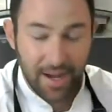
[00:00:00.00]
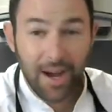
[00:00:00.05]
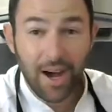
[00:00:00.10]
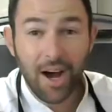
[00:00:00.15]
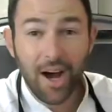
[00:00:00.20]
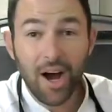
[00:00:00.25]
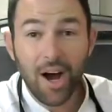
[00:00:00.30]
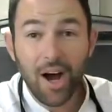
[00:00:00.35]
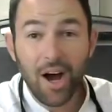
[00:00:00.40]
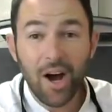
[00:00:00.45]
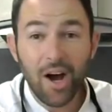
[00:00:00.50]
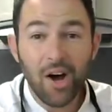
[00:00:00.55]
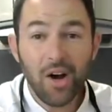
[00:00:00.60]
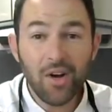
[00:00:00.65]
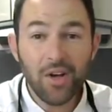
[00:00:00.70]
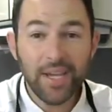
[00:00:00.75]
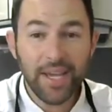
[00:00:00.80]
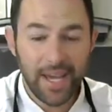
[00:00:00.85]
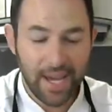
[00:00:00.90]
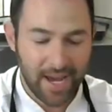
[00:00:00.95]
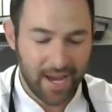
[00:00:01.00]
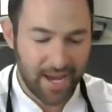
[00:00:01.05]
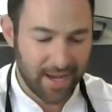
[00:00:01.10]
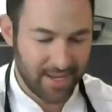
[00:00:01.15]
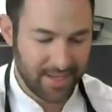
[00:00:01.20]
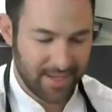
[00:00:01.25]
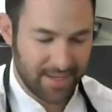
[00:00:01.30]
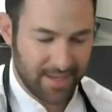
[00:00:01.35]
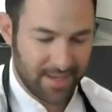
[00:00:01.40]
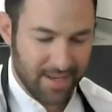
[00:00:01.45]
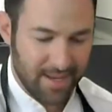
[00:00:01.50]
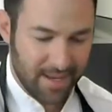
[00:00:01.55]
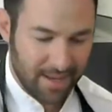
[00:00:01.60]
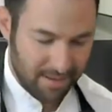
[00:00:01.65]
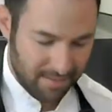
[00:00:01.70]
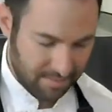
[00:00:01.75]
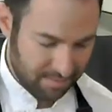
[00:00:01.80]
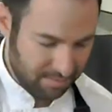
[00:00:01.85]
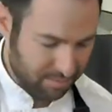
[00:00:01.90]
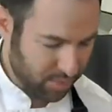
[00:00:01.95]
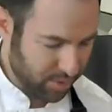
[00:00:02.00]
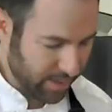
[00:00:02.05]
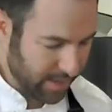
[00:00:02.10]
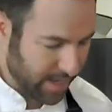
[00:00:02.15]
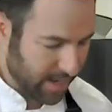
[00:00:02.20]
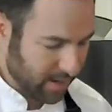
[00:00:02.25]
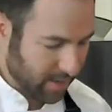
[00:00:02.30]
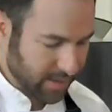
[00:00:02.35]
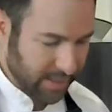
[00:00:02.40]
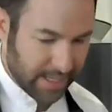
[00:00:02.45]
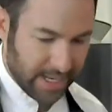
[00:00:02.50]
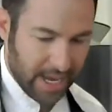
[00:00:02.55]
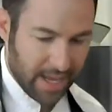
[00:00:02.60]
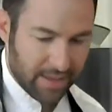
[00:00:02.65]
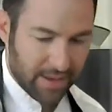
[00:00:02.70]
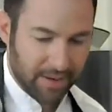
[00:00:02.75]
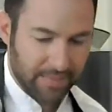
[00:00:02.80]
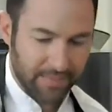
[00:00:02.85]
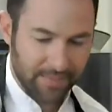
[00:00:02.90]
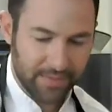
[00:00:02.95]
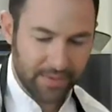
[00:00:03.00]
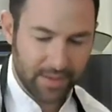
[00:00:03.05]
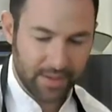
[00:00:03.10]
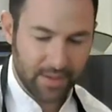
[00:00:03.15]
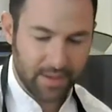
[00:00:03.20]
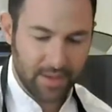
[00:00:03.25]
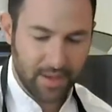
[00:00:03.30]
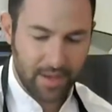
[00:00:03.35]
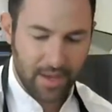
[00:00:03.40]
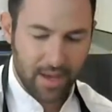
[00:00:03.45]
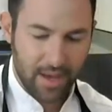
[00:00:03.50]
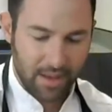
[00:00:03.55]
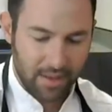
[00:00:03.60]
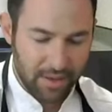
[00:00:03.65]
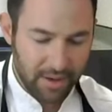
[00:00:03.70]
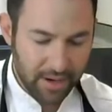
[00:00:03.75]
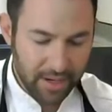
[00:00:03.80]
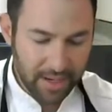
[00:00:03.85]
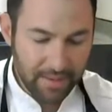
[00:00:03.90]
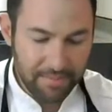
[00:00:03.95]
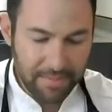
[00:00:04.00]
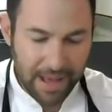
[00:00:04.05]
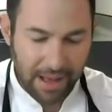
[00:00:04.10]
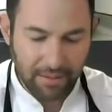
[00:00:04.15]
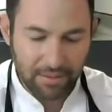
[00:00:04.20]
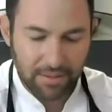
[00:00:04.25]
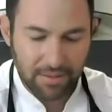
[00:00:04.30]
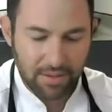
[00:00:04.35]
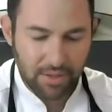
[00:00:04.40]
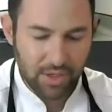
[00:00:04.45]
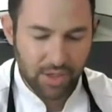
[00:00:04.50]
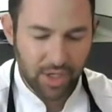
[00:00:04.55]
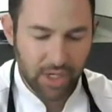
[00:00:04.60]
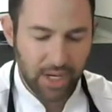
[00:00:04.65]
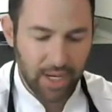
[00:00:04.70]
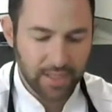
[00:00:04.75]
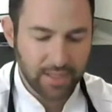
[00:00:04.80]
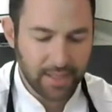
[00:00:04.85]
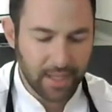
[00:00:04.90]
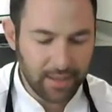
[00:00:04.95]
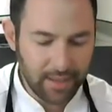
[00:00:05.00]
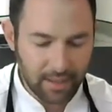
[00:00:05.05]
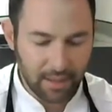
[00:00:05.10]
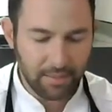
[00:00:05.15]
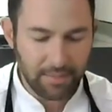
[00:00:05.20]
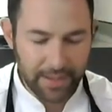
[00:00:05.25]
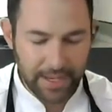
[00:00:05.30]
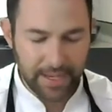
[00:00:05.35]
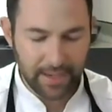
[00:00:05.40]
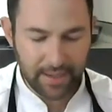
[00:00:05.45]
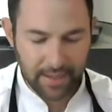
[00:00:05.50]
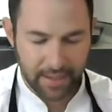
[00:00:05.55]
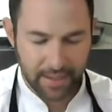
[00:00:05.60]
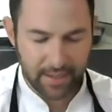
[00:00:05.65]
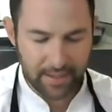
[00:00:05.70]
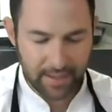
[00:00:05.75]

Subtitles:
Oh yeah. Putting that all together. They're gonna melt just a little bit,